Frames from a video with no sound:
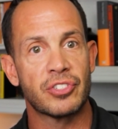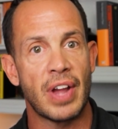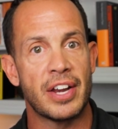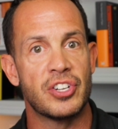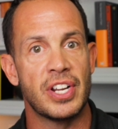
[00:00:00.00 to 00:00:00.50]

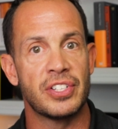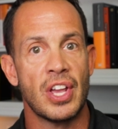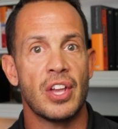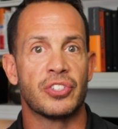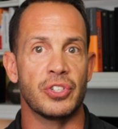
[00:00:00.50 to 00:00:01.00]
strategies
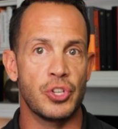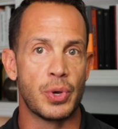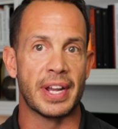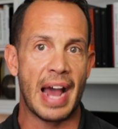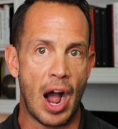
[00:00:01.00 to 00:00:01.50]
so you
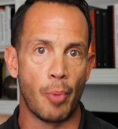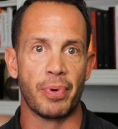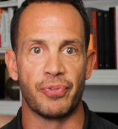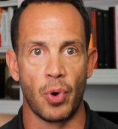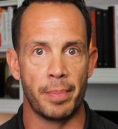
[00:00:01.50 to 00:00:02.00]
can
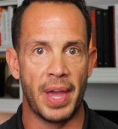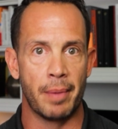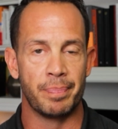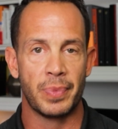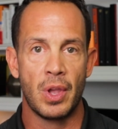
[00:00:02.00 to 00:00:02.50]
outperform them.